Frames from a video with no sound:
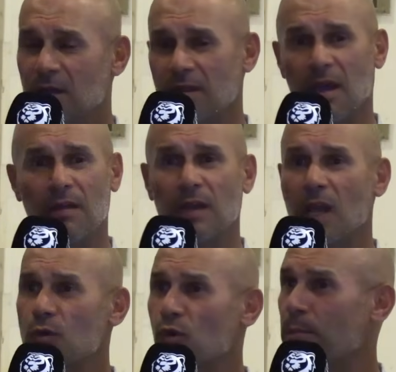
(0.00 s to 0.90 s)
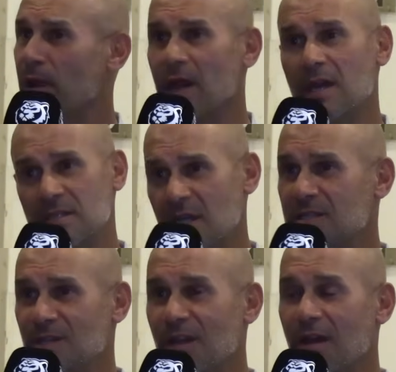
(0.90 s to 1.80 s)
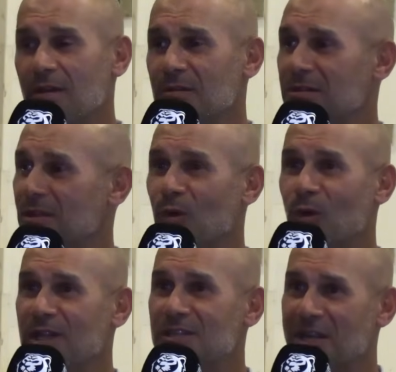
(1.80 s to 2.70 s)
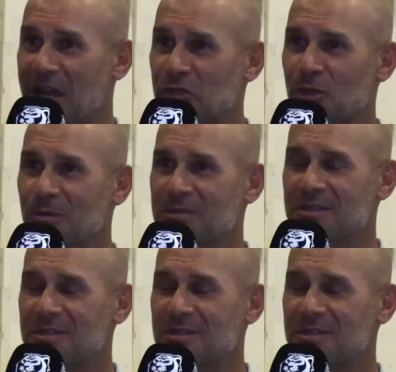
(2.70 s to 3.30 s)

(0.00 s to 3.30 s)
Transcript: They're local players, as you know, they're all international,